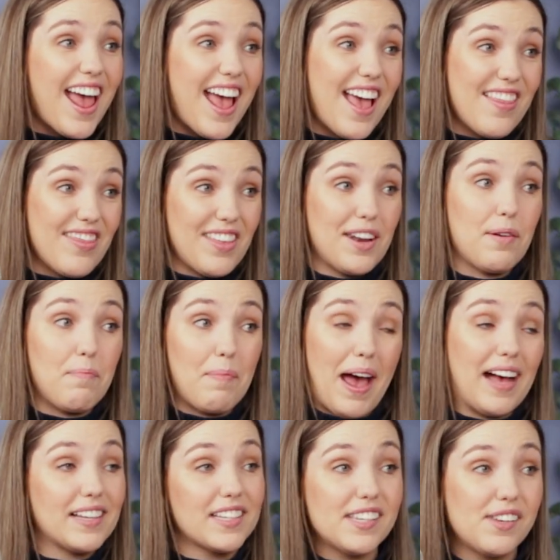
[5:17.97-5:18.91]
And then a
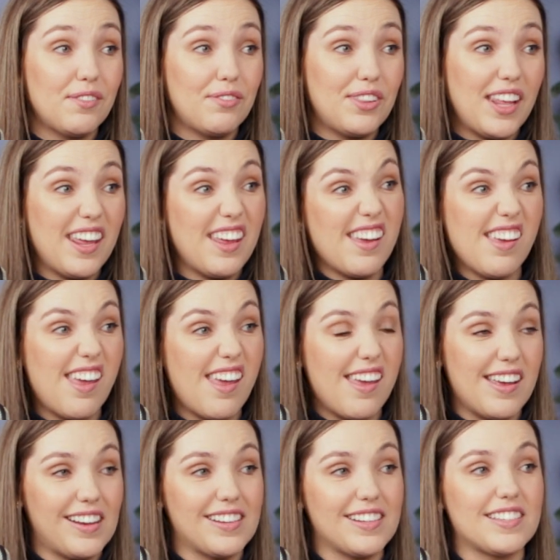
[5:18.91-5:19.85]
massive thing
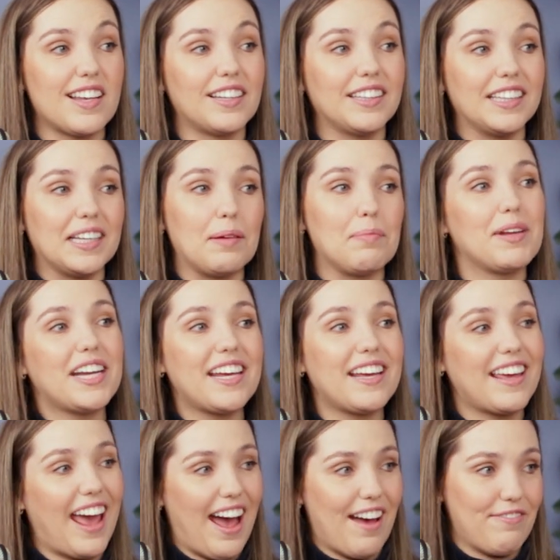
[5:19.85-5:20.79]
is
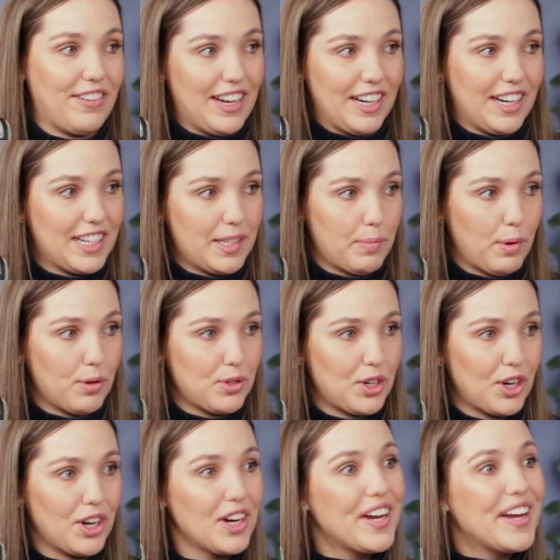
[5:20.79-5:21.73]
limiting caffeine
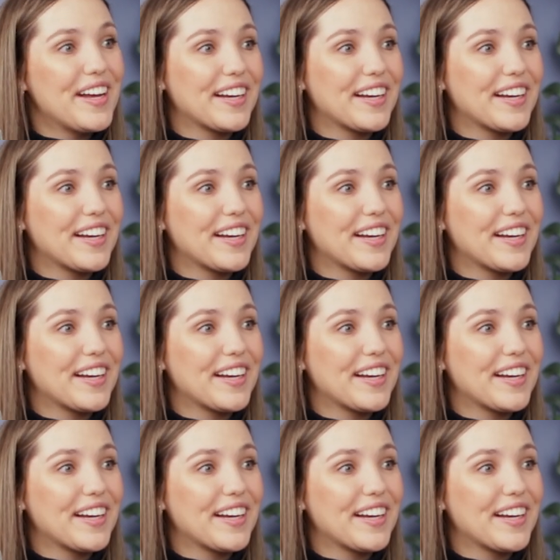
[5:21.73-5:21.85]
exposure